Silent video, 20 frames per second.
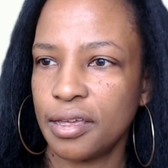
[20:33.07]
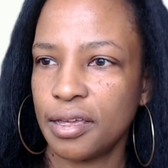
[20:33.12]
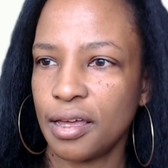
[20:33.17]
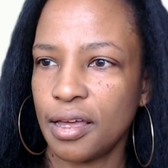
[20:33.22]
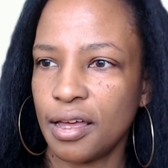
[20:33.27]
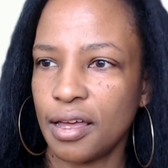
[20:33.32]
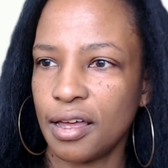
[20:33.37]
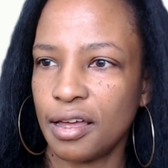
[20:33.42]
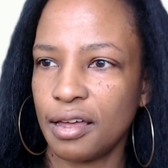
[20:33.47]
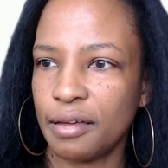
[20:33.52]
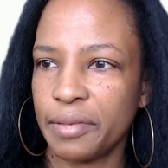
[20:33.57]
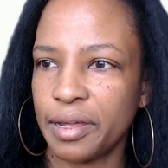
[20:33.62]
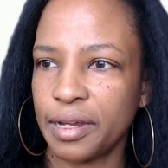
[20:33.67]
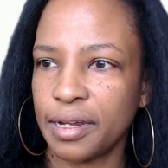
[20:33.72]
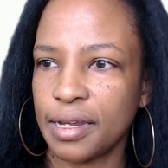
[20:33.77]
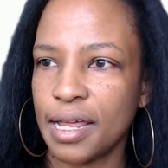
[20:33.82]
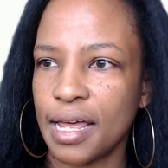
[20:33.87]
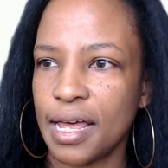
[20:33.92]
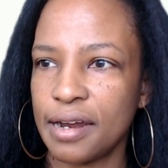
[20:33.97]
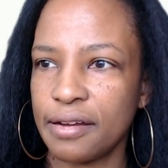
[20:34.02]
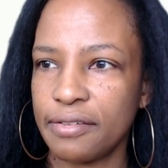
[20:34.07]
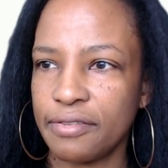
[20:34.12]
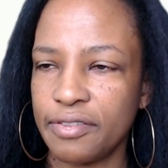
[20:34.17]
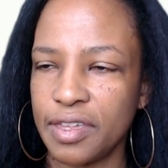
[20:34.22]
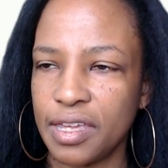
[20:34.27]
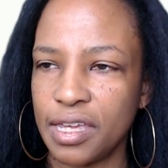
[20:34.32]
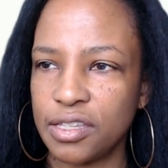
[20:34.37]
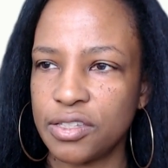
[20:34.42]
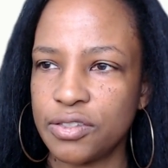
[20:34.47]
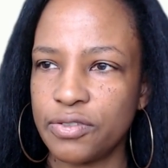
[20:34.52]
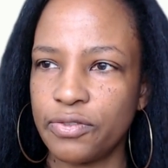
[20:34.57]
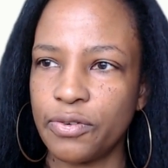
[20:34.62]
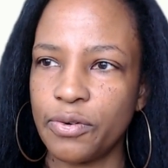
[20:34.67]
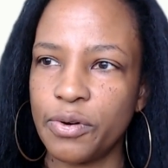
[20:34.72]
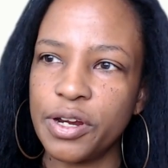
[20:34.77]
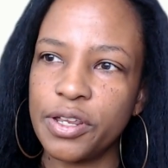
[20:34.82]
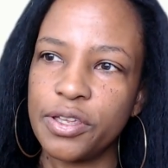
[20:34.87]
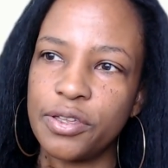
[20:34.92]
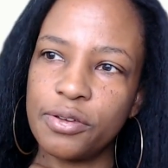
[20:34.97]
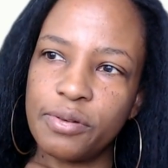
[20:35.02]
a lot of things for
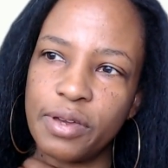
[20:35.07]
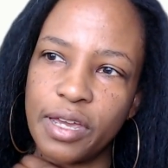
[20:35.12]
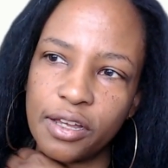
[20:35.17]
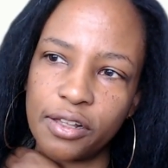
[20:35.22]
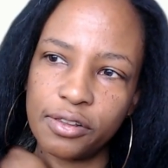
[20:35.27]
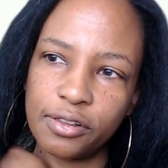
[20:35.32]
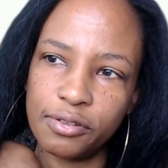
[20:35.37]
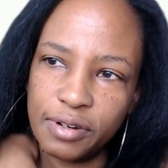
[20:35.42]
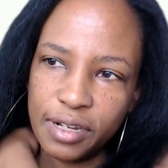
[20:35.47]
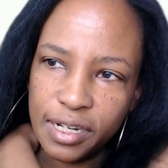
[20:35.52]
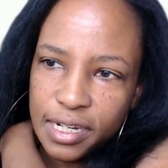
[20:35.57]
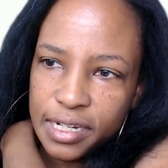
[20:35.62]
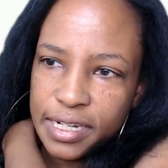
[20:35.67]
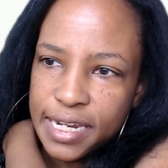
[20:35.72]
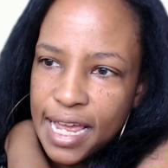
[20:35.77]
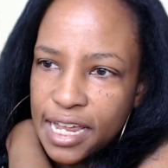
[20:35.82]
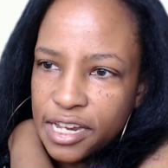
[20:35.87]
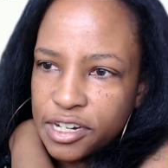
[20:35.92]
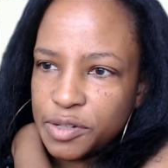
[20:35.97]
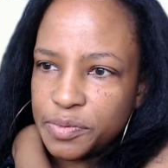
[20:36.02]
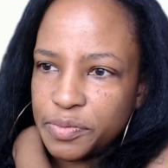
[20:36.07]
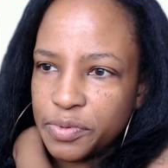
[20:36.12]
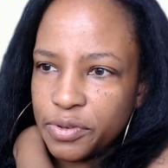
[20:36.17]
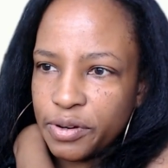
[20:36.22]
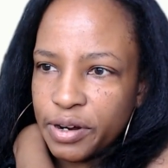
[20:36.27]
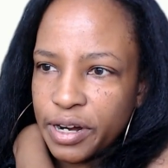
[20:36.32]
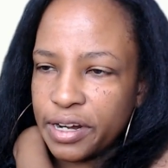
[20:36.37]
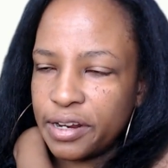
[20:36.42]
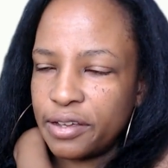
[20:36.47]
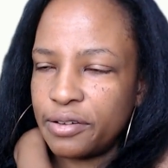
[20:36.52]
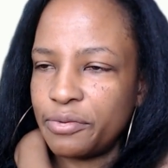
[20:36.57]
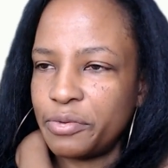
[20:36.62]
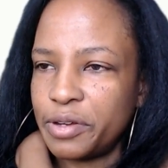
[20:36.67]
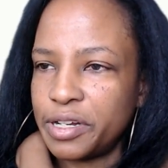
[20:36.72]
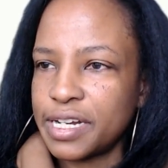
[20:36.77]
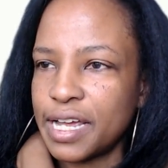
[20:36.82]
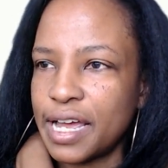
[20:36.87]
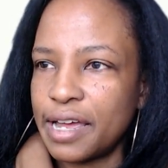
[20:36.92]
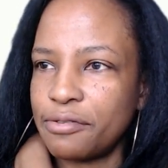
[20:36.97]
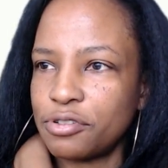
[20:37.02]
you, including the dashboard, which
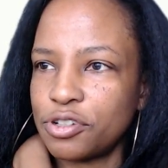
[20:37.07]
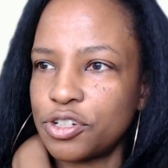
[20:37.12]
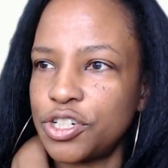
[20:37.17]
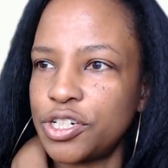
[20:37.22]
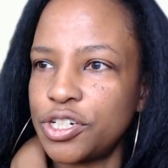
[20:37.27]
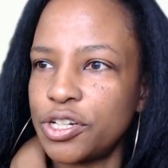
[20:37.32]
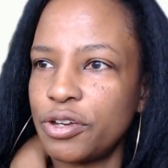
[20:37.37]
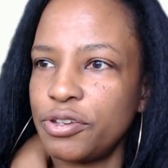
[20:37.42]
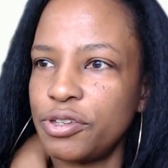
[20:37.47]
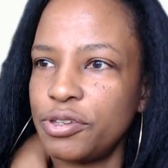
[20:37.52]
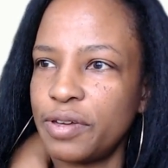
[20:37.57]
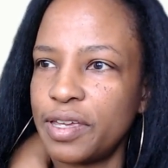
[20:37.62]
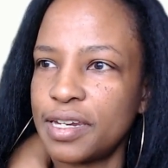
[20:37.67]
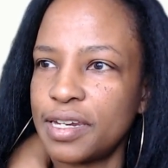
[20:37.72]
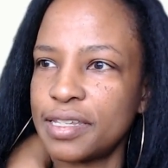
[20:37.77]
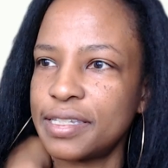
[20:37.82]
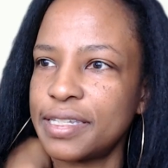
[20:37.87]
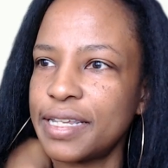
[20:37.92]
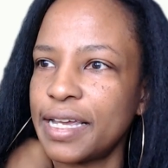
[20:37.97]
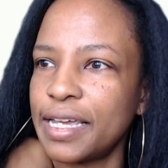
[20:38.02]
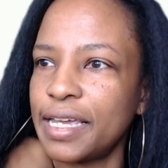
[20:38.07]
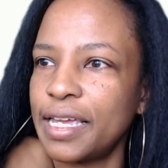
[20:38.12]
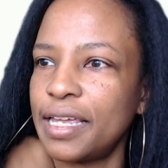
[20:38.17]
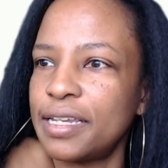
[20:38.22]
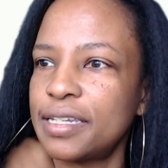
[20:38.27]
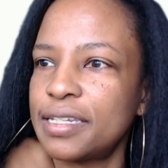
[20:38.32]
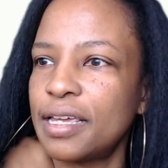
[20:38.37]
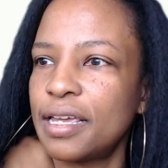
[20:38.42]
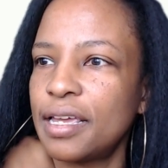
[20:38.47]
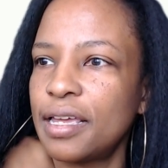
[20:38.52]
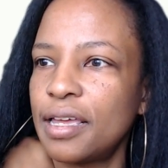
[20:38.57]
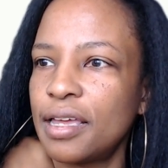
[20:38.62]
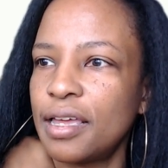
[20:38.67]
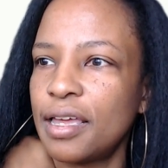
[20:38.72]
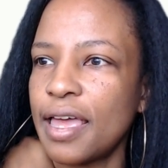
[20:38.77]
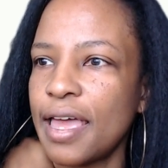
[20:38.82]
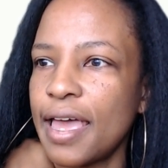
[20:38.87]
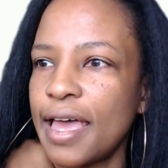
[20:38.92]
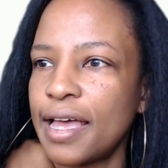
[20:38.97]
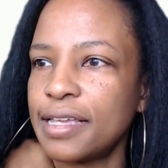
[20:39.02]
I will show you in a second.
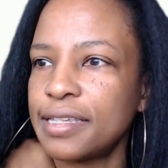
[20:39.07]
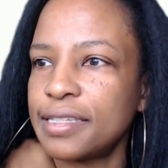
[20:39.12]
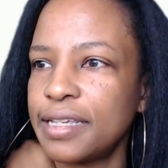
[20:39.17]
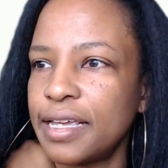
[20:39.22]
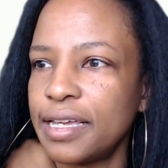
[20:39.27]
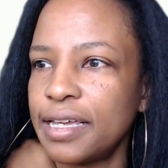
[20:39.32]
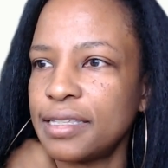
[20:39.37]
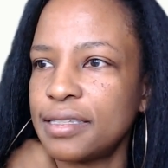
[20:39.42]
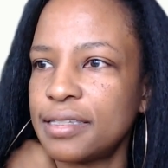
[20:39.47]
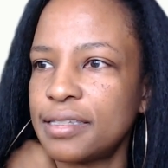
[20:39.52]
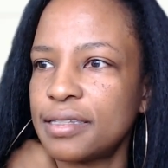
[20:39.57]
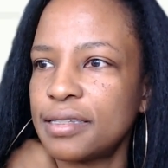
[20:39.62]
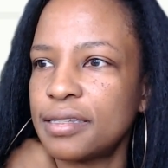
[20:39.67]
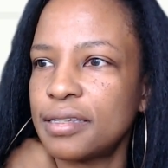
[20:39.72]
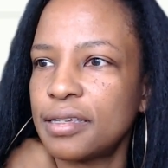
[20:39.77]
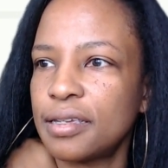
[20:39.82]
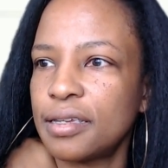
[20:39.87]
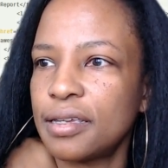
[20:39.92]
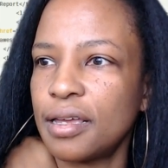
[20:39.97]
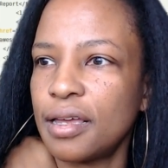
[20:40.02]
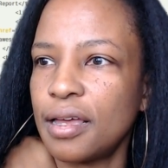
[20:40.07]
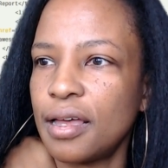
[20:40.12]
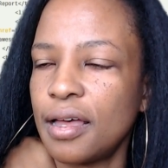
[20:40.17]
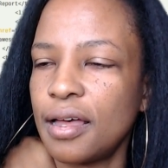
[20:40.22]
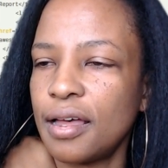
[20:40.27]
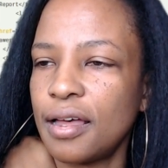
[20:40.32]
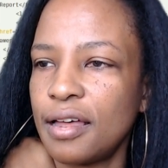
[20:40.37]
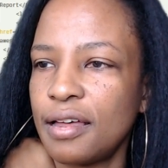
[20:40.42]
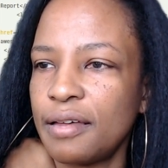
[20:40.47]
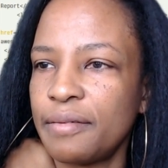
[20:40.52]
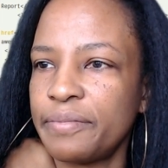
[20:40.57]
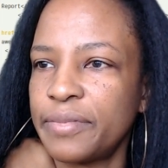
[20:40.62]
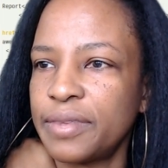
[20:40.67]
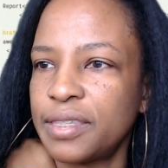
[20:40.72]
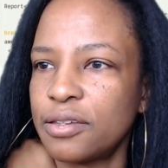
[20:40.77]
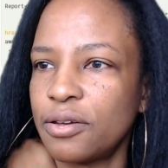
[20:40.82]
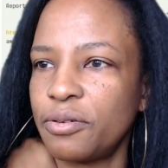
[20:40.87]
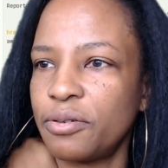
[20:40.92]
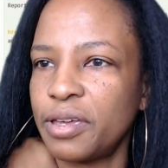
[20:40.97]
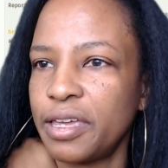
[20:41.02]
Assets.
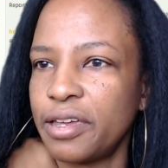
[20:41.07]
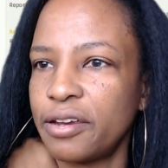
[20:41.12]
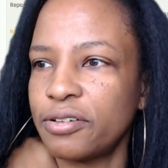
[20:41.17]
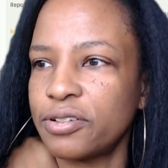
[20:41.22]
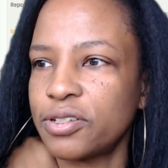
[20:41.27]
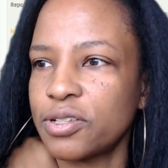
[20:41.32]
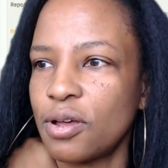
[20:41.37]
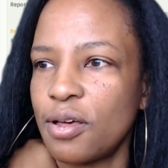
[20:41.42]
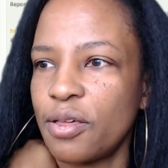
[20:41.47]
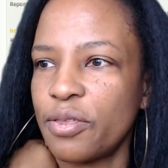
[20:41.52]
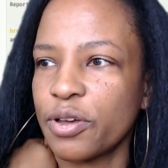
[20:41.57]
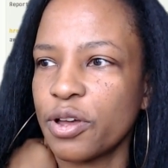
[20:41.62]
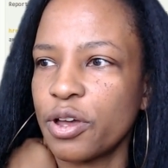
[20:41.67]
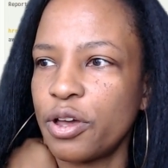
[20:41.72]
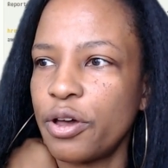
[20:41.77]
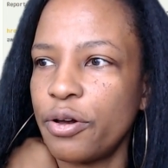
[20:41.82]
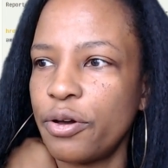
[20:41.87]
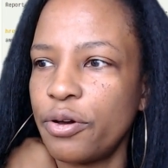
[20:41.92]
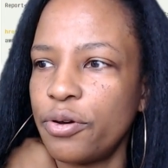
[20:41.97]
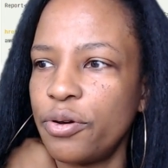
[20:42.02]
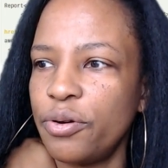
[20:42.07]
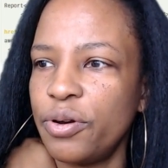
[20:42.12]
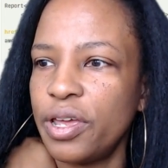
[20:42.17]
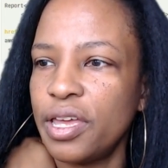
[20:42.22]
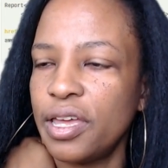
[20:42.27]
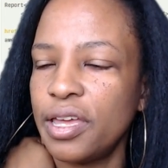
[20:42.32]
So here's all the code.